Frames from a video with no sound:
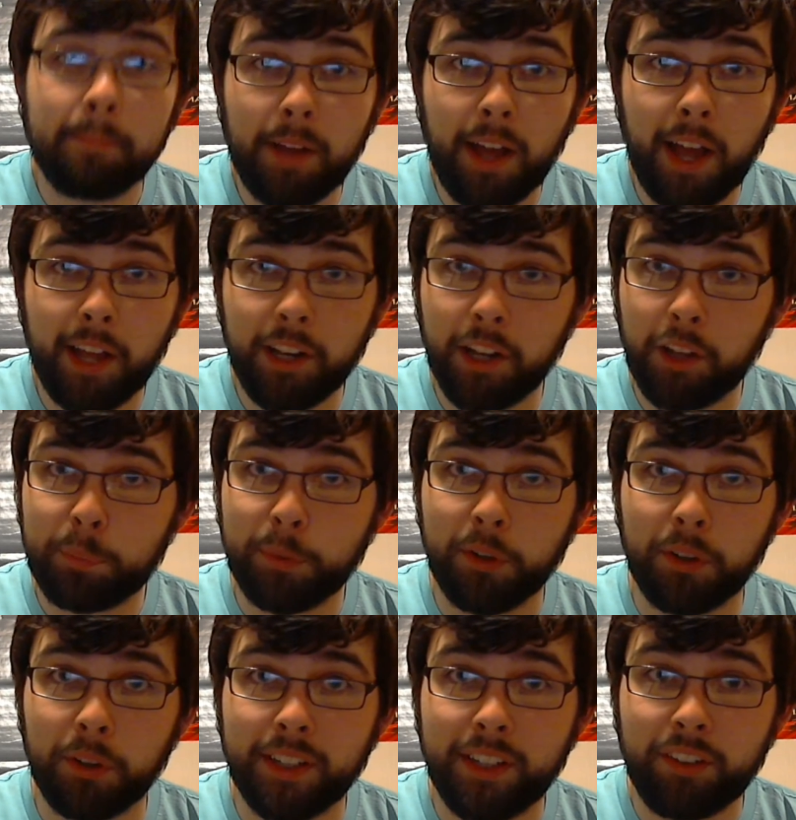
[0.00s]
And last but
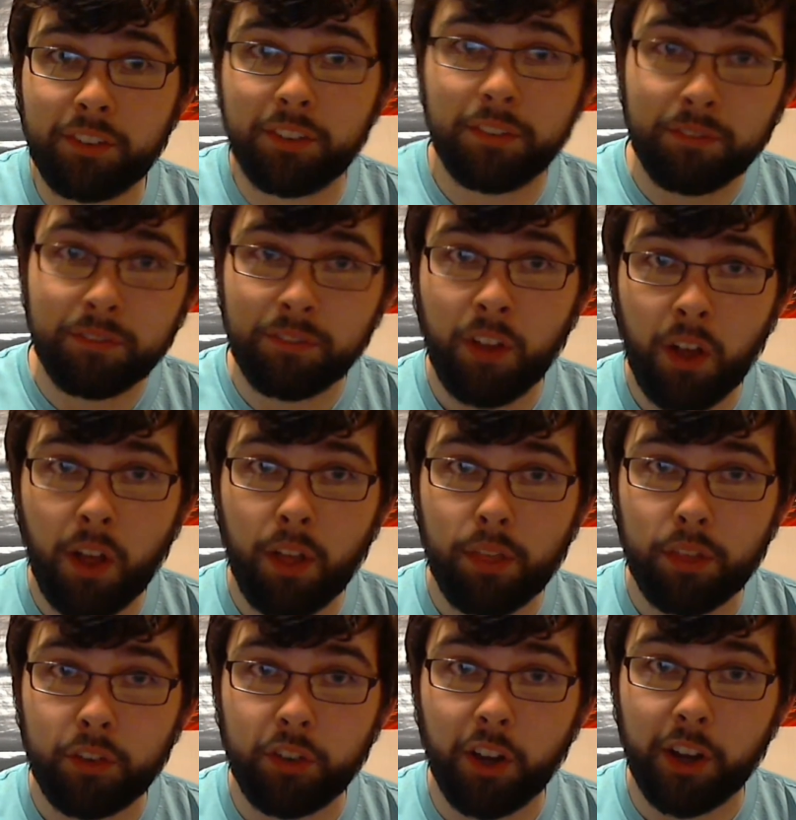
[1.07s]
not least,
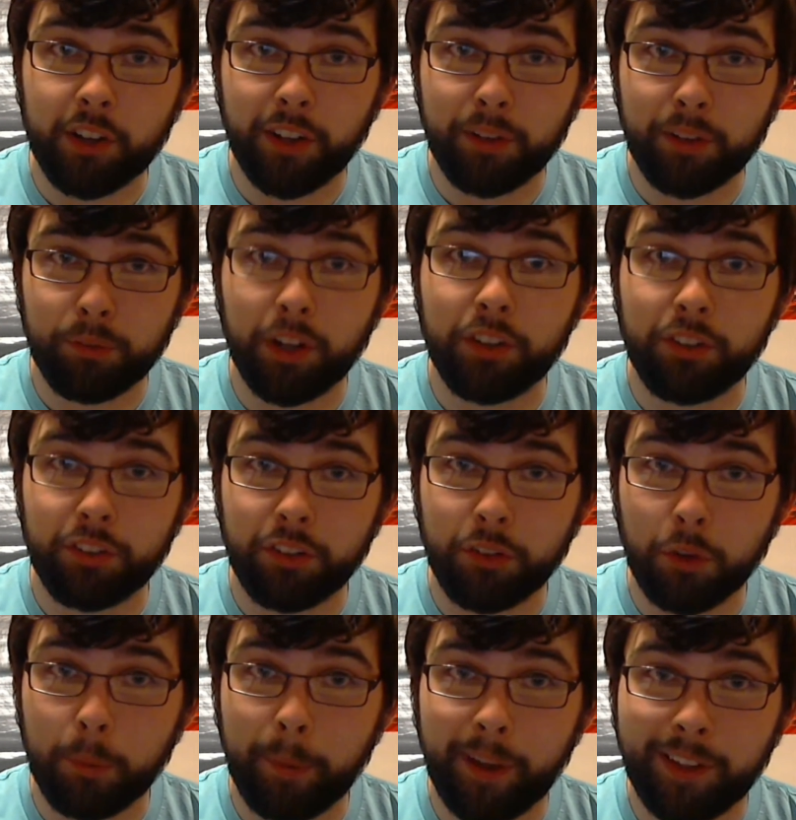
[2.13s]
The Dark Knight Rises in
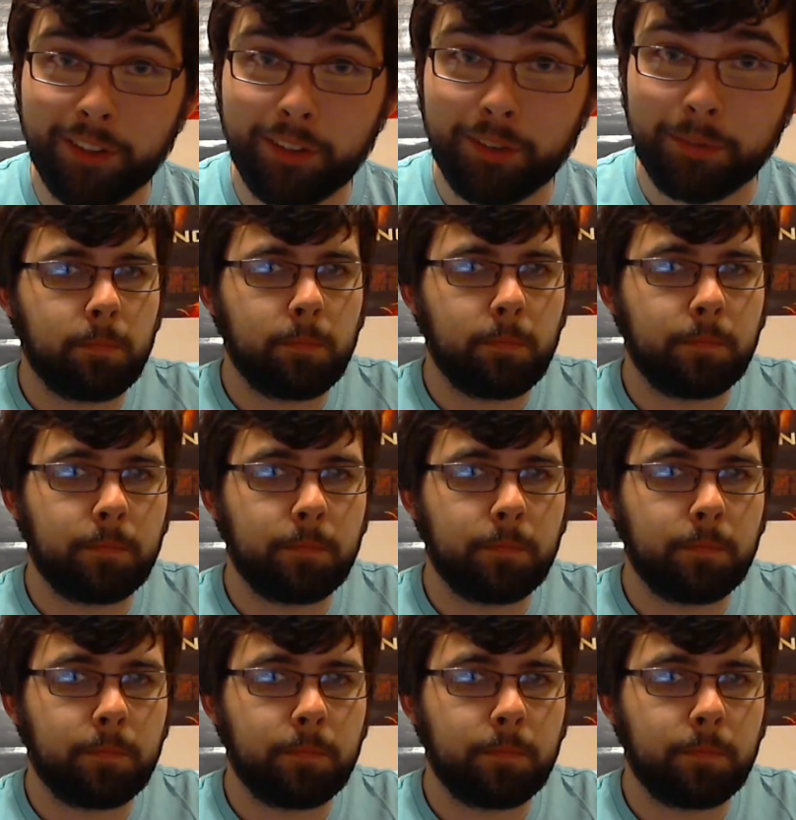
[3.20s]
your pants.